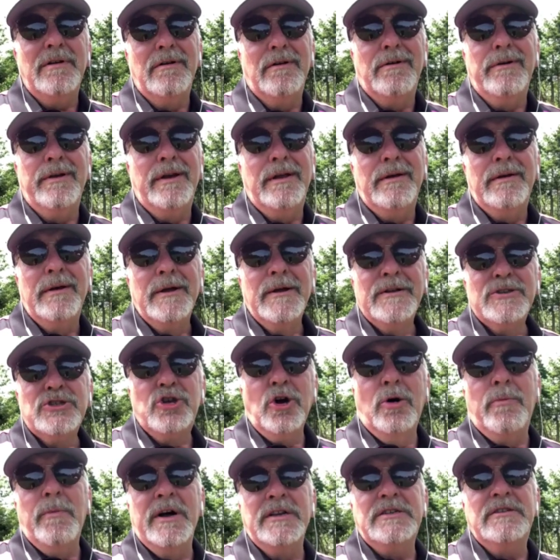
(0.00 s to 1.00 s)
you know, and
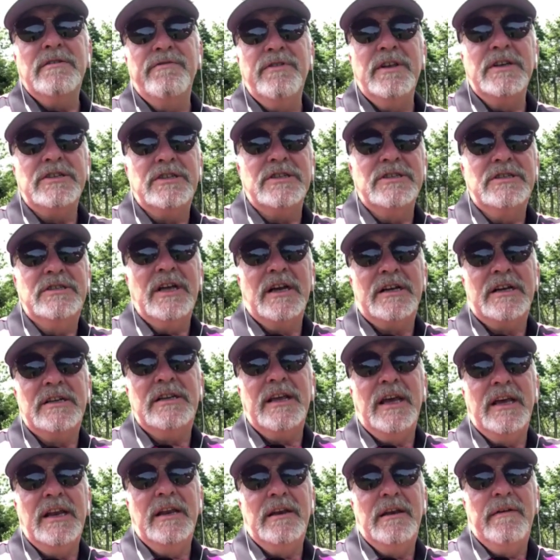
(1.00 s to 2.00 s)
so much of this is
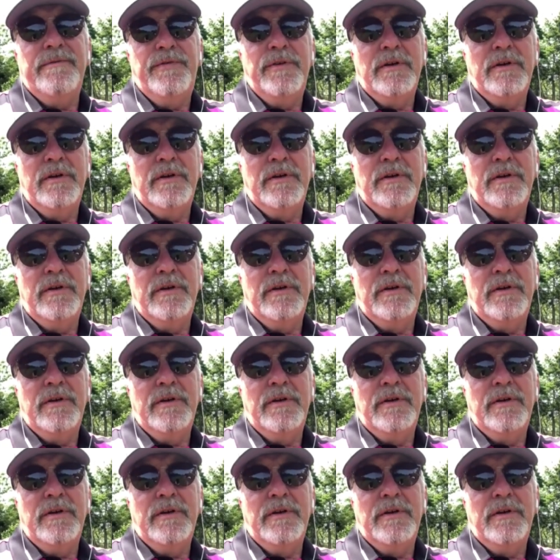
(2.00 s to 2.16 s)
dictated.